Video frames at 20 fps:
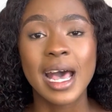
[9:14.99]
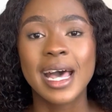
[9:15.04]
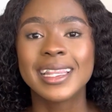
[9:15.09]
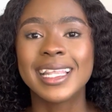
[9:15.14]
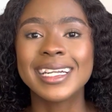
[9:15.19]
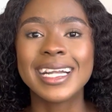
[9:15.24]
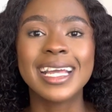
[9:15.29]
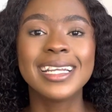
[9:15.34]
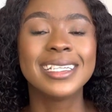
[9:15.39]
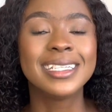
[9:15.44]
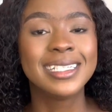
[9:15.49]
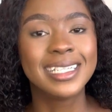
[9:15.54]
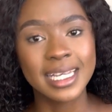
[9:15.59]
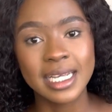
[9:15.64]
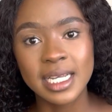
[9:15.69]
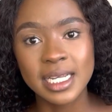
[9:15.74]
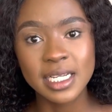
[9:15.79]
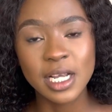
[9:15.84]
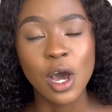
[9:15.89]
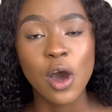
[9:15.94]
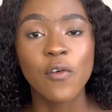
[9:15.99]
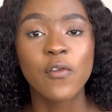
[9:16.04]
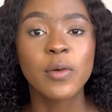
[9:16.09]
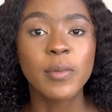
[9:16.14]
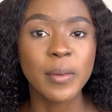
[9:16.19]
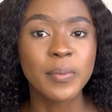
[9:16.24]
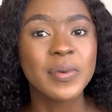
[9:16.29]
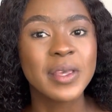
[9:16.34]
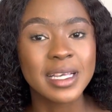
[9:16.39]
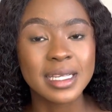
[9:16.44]
that I did for
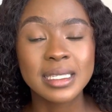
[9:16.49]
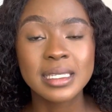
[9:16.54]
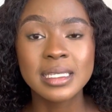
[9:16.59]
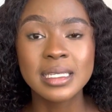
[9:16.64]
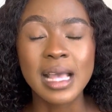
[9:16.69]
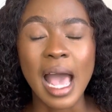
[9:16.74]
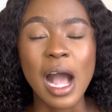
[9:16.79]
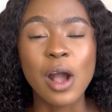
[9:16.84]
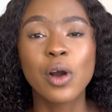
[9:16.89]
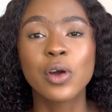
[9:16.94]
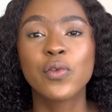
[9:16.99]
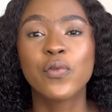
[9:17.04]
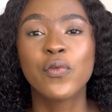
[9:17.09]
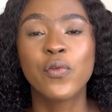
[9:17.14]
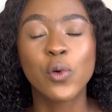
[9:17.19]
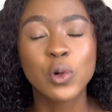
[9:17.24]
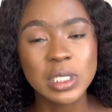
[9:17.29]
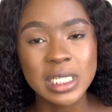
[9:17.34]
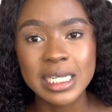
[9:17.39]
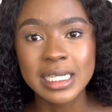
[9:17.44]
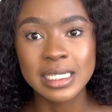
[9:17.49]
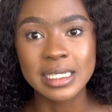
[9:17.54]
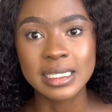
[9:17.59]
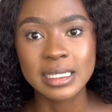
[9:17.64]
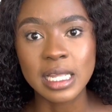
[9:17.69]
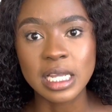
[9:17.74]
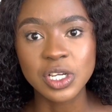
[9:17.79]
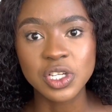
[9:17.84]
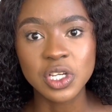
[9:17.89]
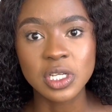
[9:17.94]
my BSc, I got 14
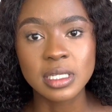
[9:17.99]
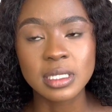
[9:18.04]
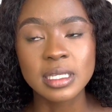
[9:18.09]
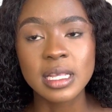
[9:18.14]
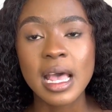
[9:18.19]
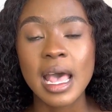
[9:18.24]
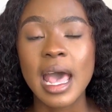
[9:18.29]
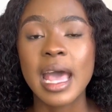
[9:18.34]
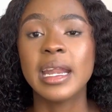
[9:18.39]
distinctions,